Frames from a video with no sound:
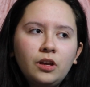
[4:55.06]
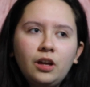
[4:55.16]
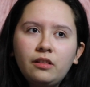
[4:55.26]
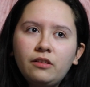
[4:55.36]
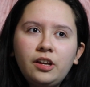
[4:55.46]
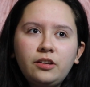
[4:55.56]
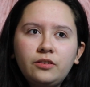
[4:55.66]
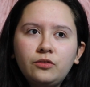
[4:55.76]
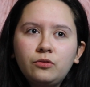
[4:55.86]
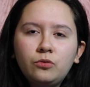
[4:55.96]

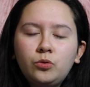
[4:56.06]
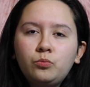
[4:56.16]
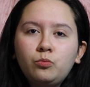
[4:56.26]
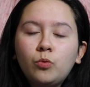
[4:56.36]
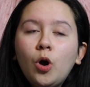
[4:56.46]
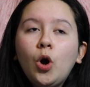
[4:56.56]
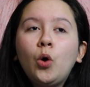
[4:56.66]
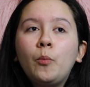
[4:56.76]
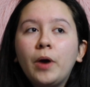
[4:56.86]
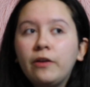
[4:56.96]
like
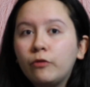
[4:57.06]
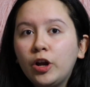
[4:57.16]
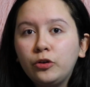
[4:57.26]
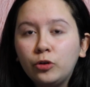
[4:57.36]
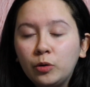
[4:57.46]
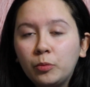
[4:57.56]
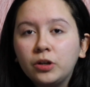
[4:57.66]
grow my friend group,